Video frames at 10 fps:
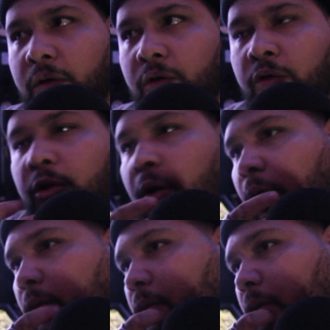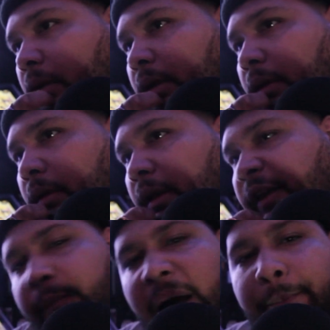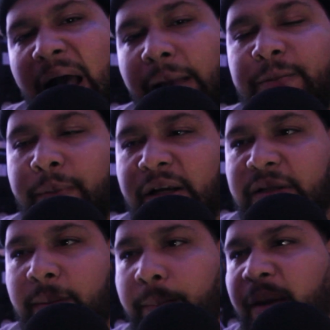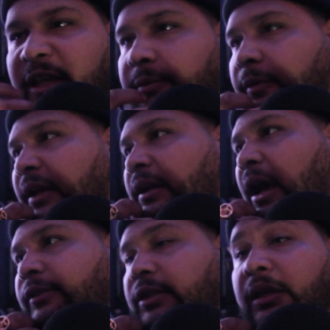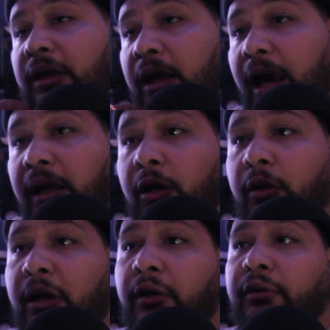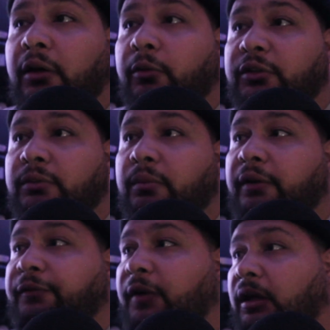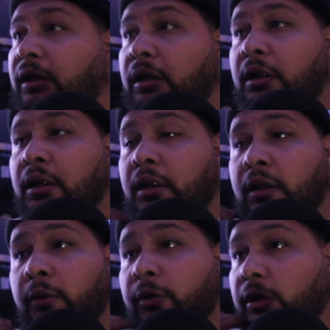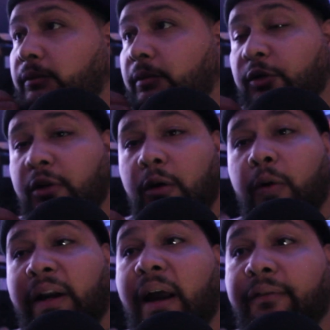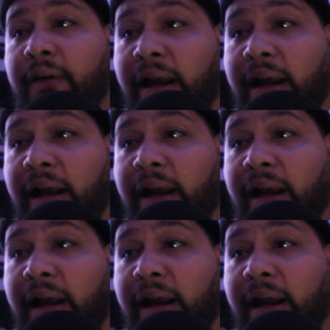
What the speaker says: You know, if my pipes bust in my basement right now, it's like, yeah, I can go down there with some motherfucking, whatever.